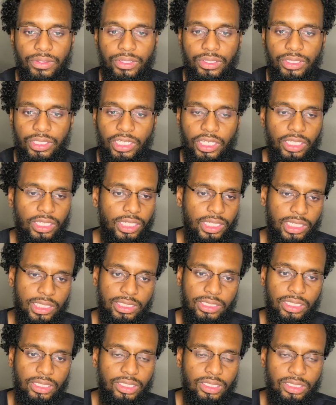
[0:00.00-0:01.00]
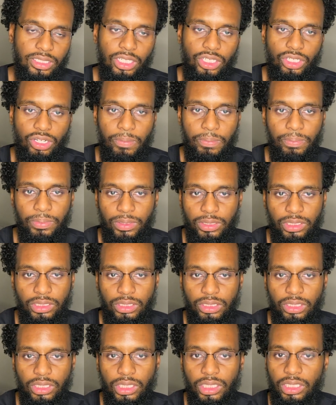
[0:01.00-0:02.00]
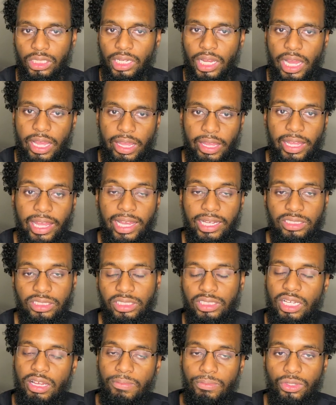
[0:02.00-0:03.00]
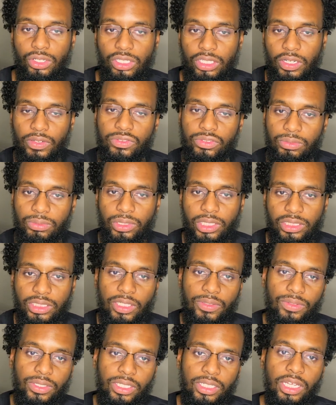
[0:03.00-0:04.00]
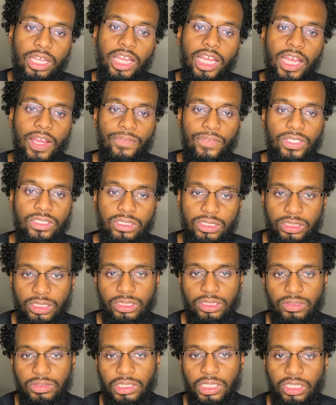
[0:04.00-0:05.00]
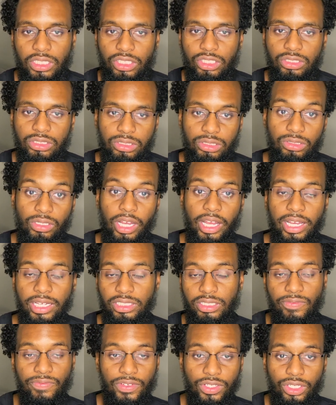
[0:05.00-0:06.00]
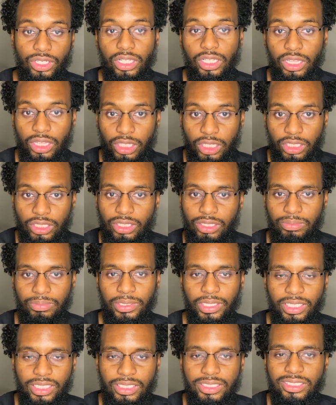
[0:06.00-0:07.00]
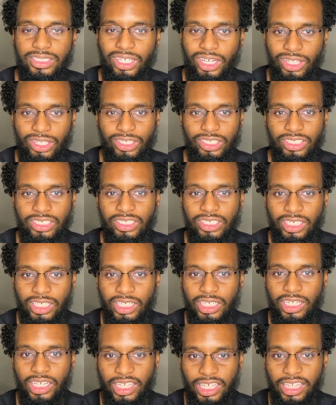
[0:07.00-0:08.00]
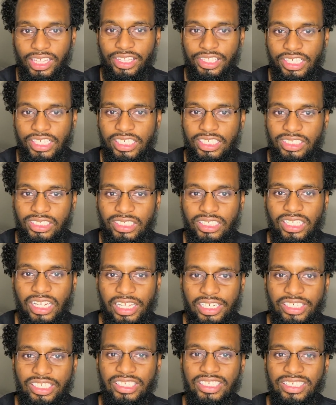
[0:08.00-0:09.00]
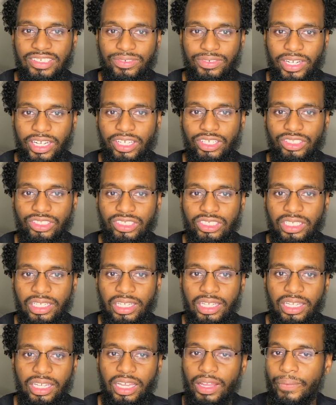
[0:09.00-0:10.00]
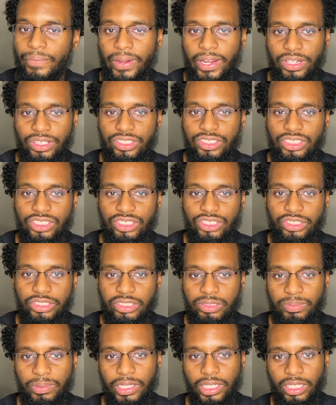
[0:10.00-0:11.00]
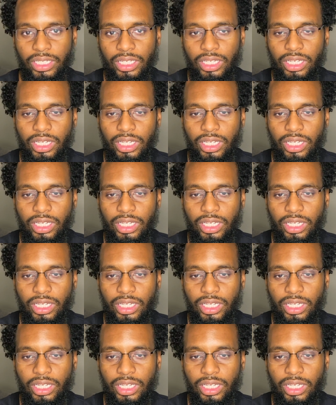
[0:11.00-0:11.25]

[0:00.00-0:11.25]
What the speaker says: Yeah, like I said, this held up pretty good. It actually got more comfortable as I went. At first it took some getting used to. I actually felt a little bit taller in these than I did in regular shoes, but